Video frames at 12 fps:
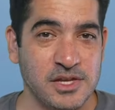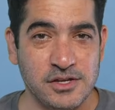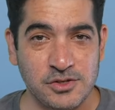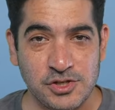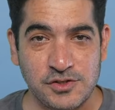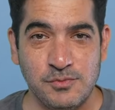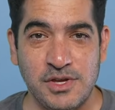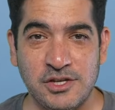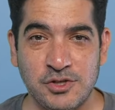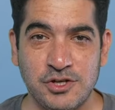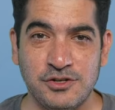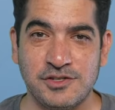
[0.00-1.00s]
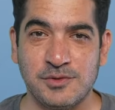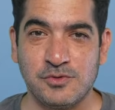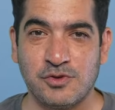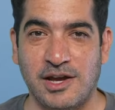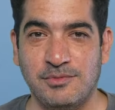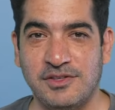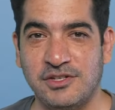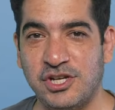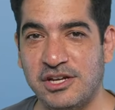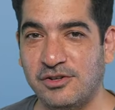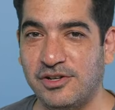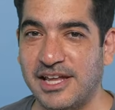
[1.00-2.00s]
Just make sure you're subscribed to the
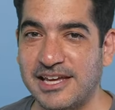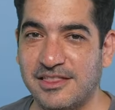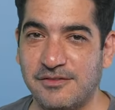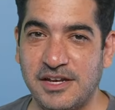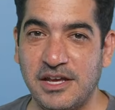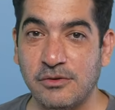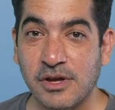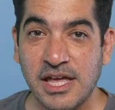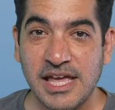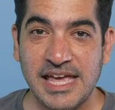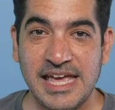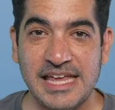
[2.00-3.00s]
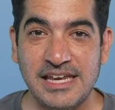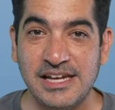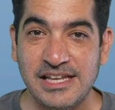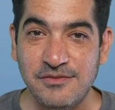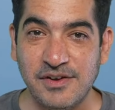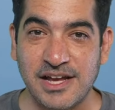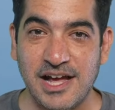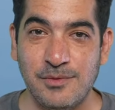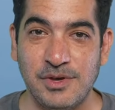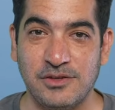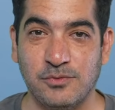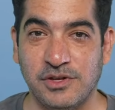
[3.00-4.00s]
channel, like the video, and leave a
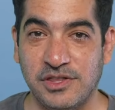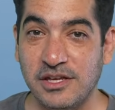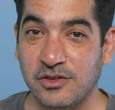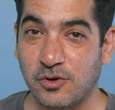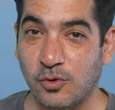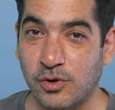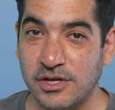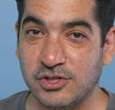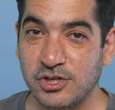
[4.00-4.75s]
comment with either orange